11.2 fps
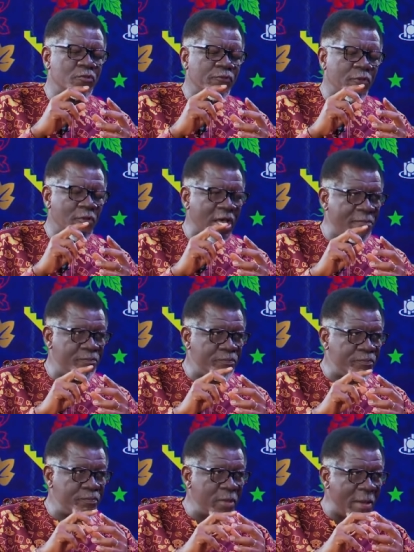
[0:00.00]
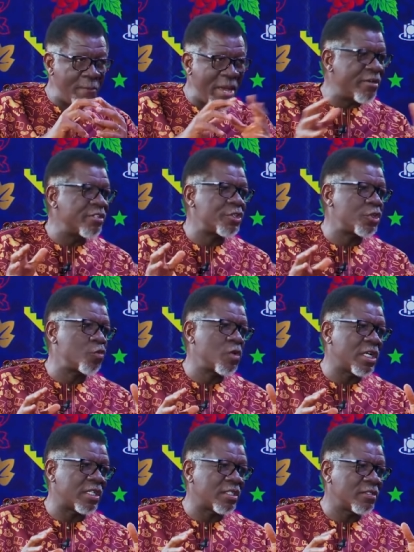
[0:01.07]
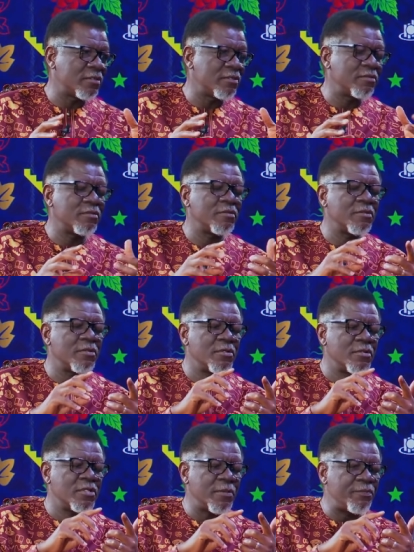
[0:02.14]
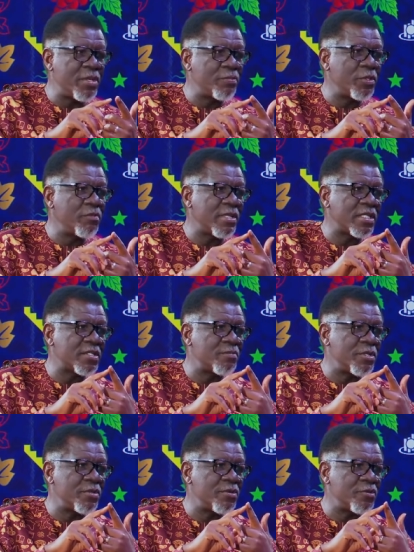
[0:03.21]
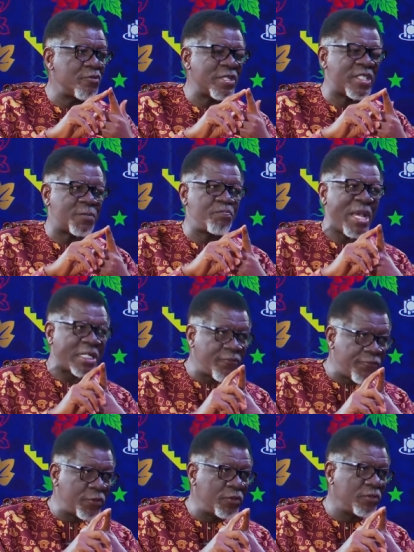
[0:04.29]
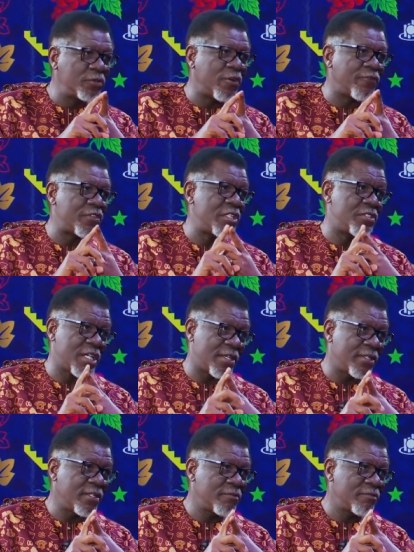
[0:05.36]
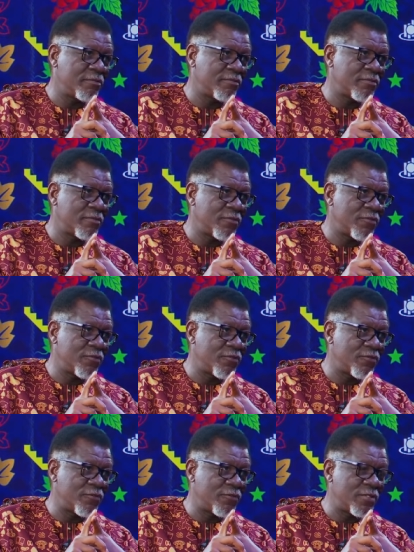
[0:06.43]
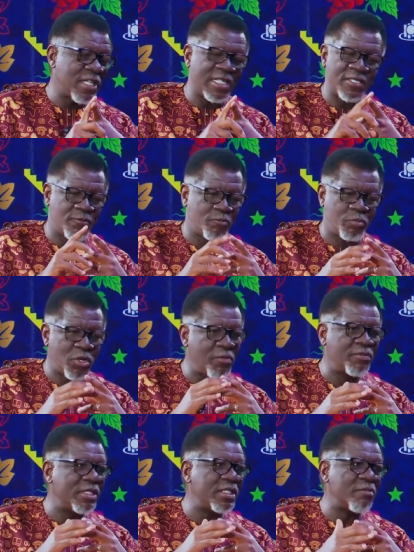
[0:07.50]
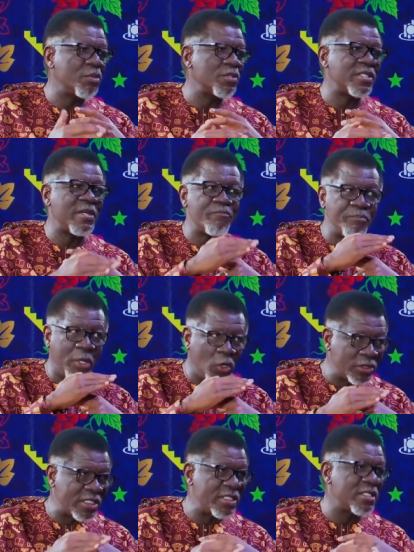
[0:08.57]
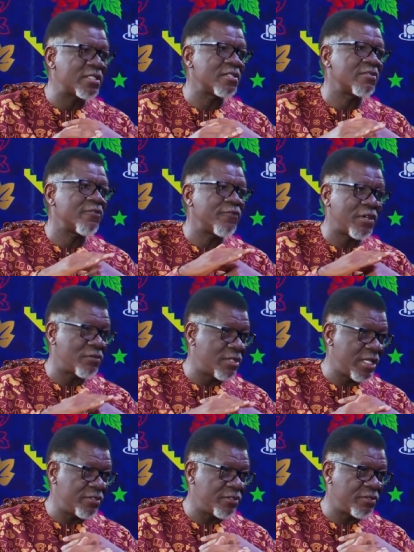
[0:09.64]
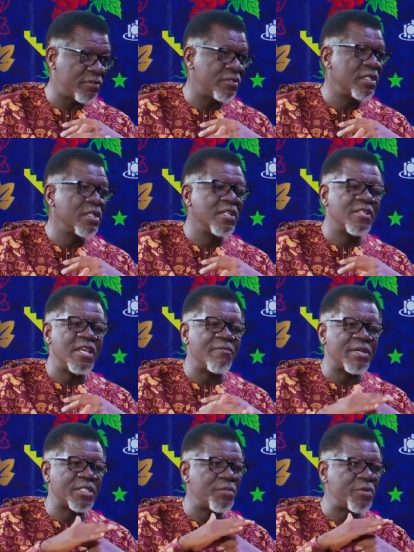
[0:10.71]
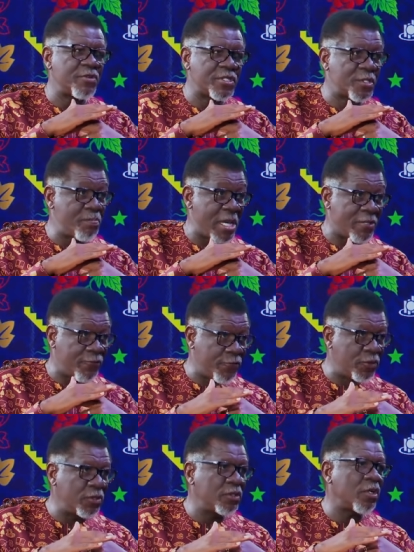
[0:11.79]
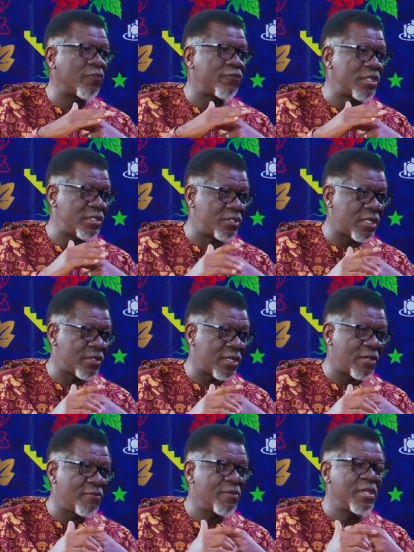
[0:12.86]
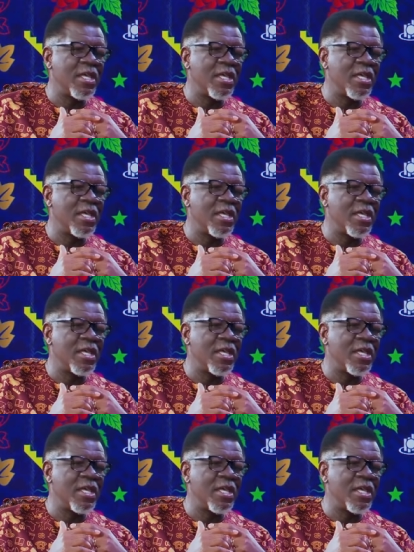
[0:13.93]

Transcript: for a marriage to work, the people must be respectful of each other. That's probably the most important foundation. They must be respectful of each other,